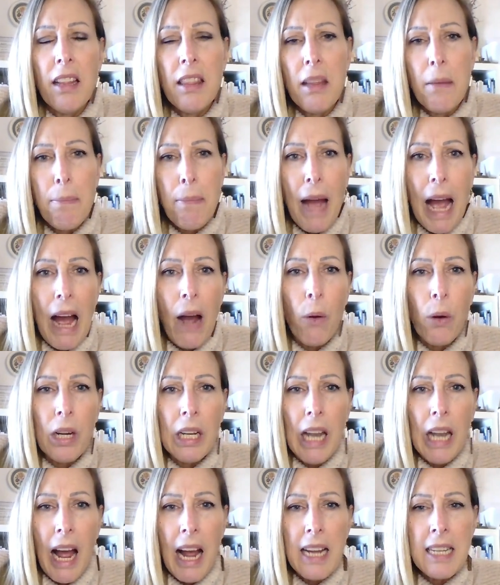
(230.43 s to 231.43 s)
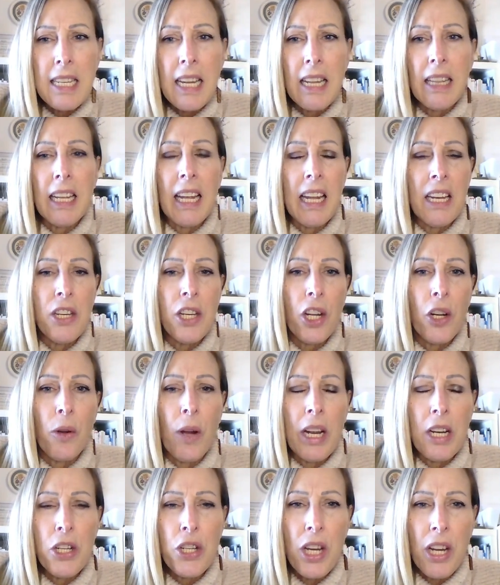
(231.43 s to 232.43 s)
the power lies in the
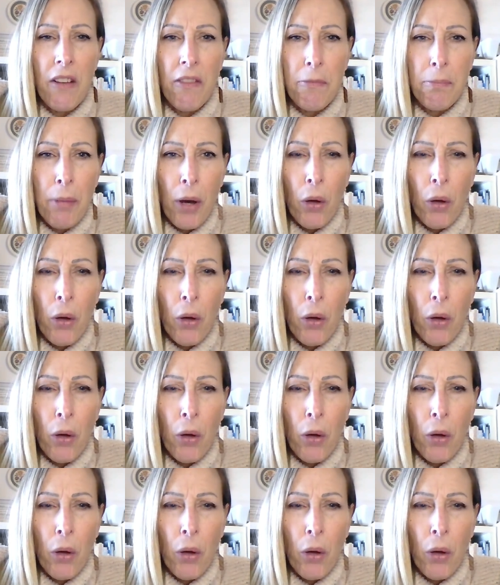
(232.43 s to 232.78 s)
integration of